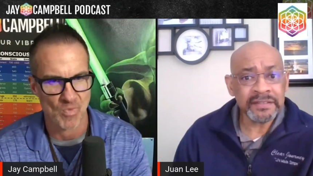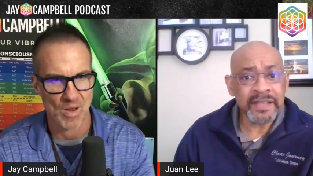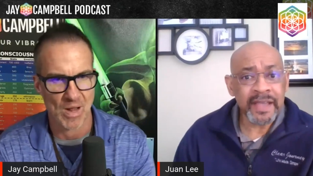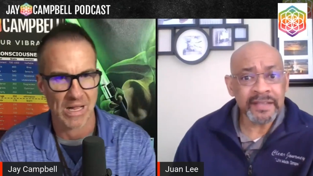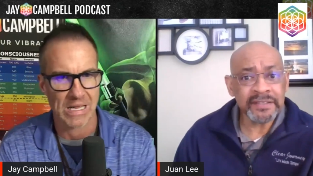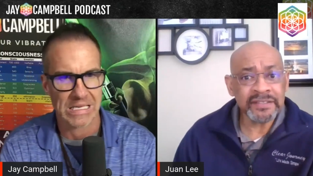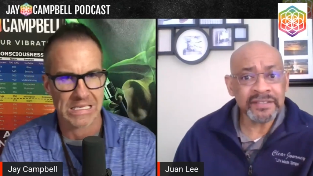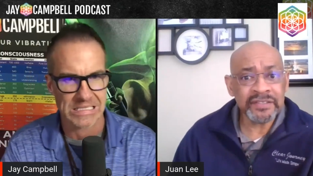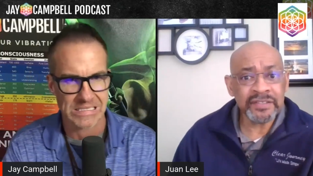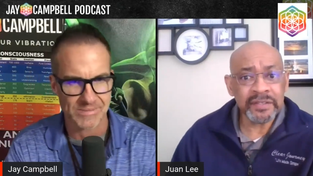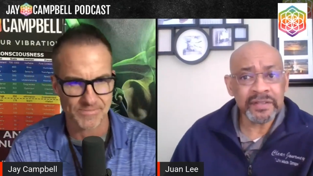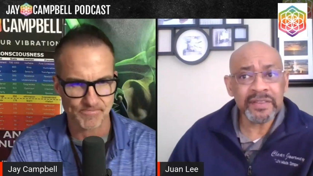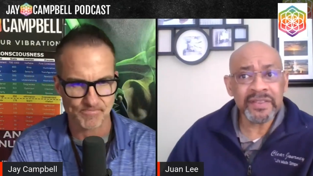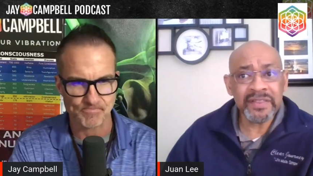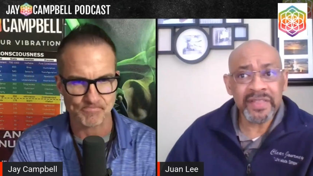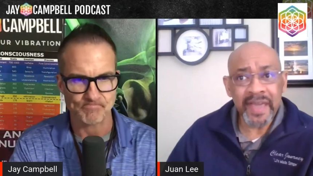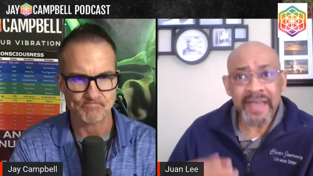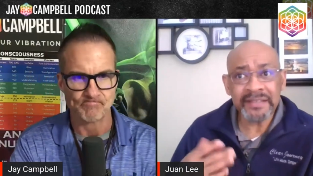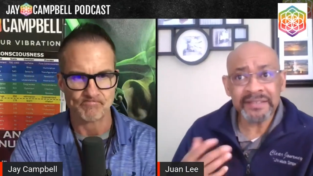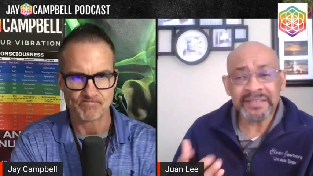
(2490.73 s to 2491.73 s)
Speaker 1: that's the
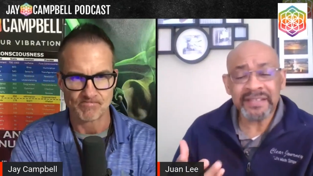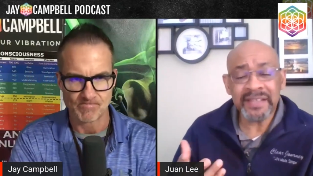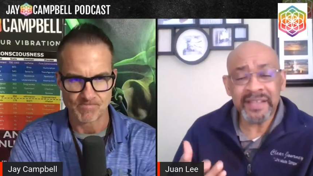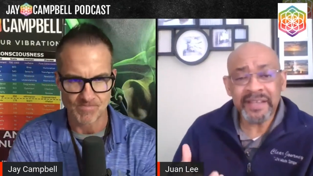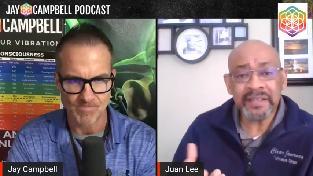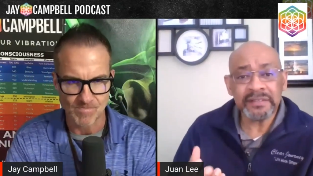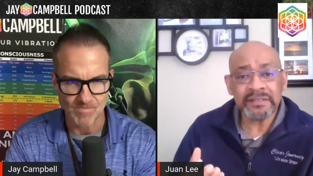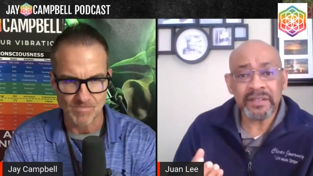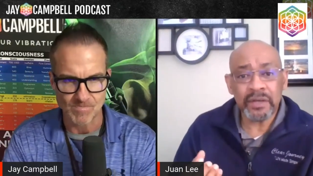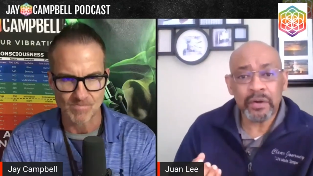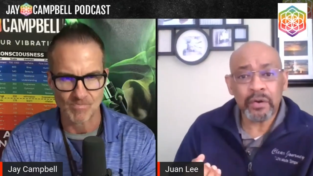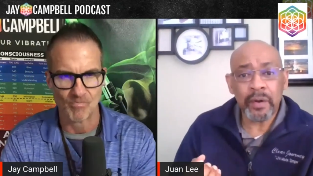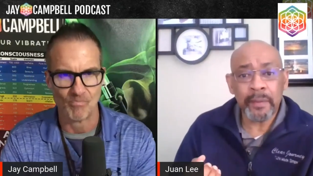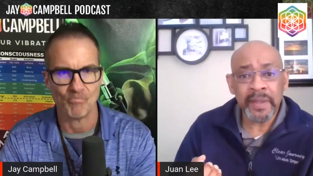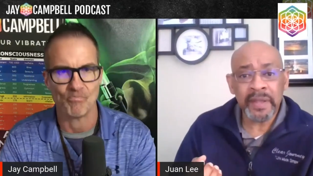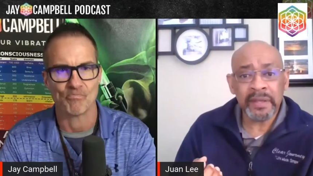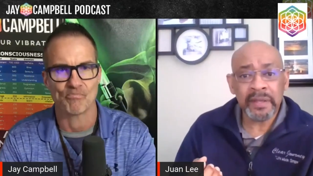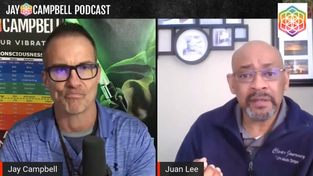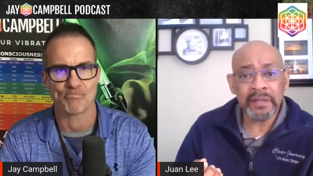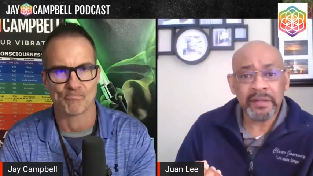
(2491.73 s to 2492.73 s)
that's it though. I
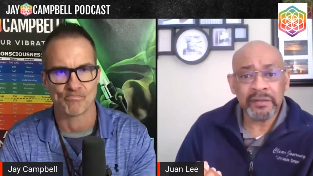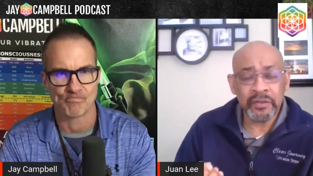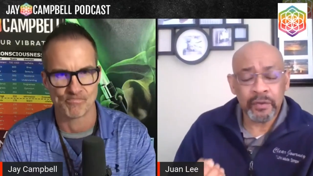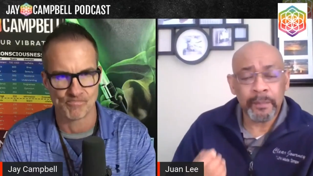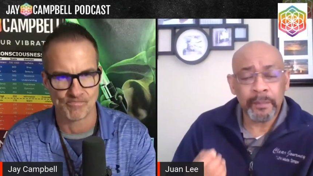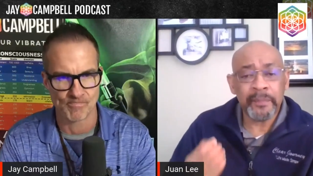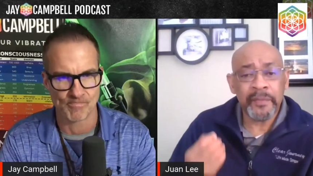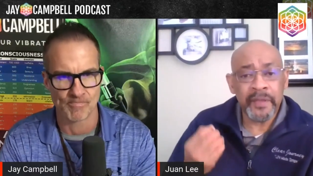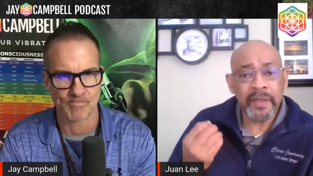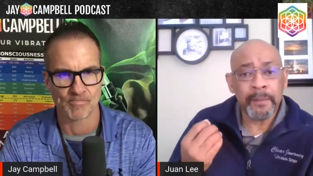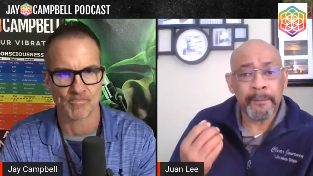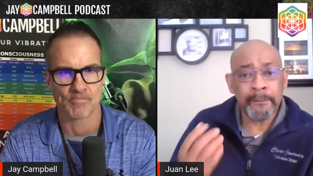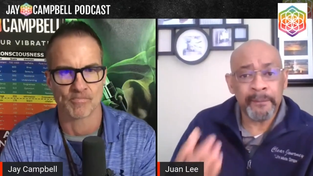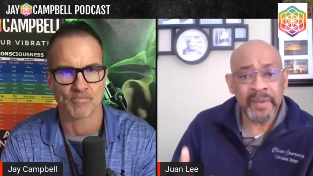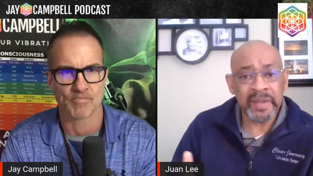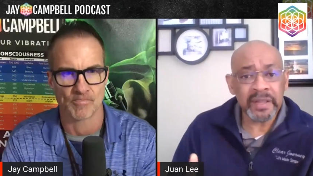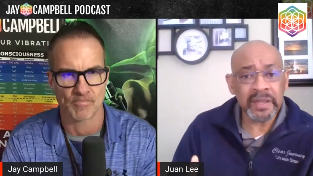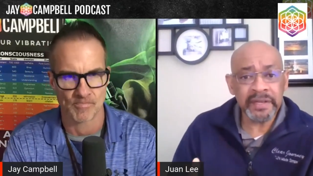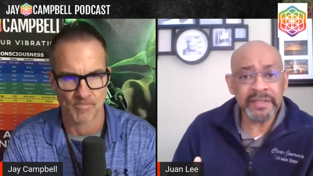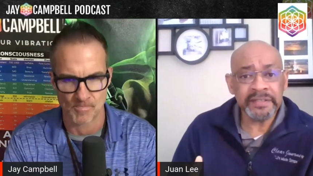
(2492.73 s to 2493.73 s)
mean, the the
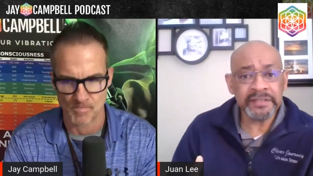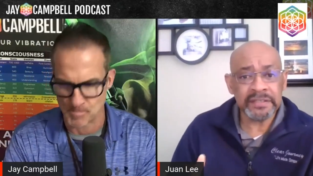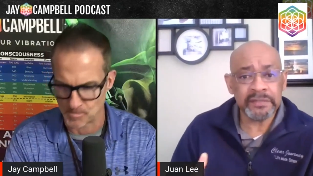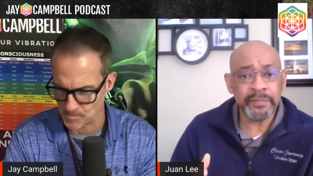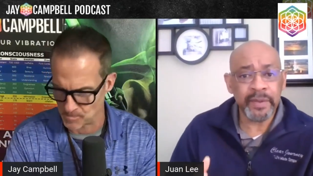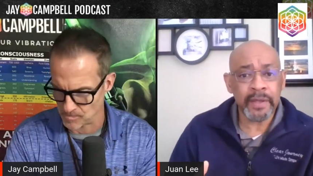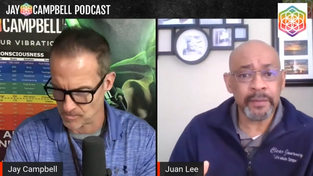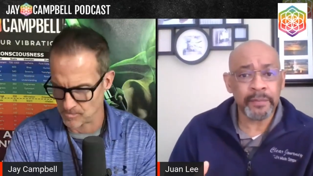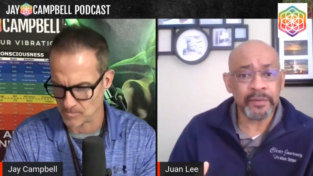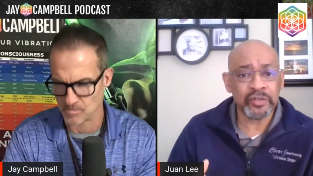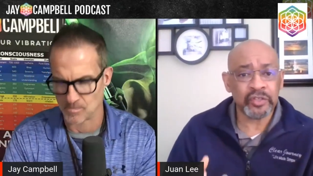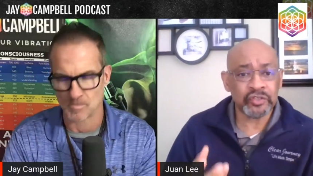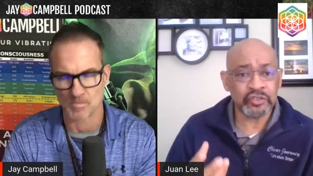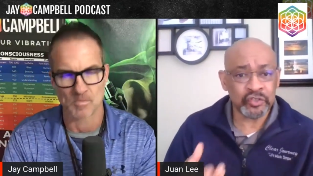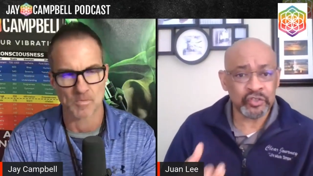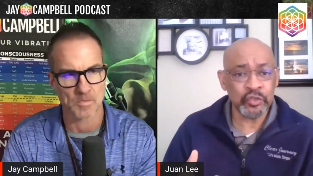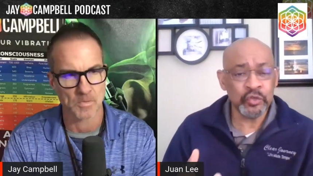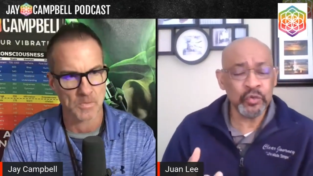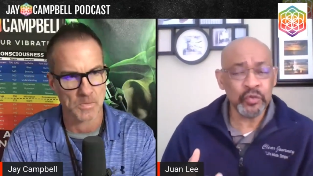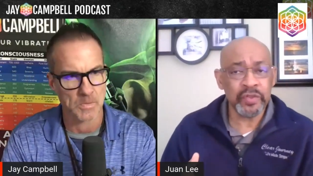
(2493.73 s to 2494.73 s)
ability to be able to
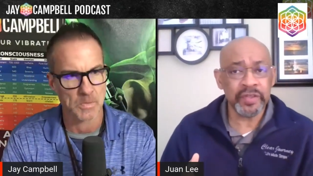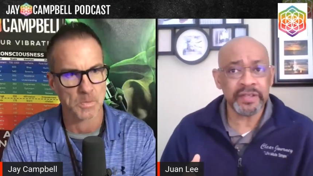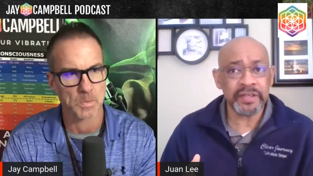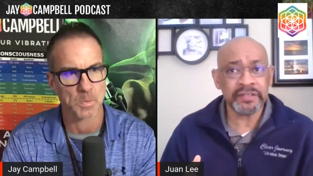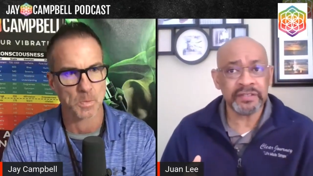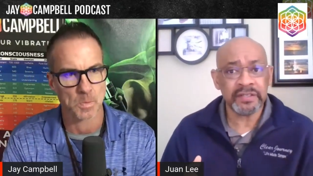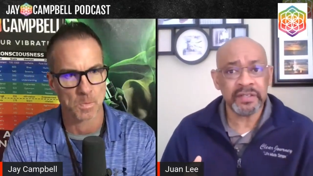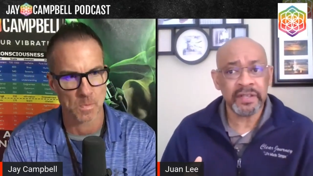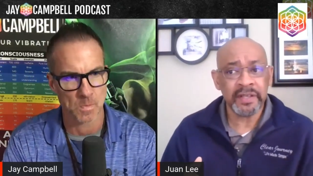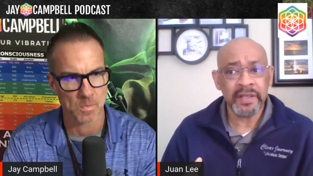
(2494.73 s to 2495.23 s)
do this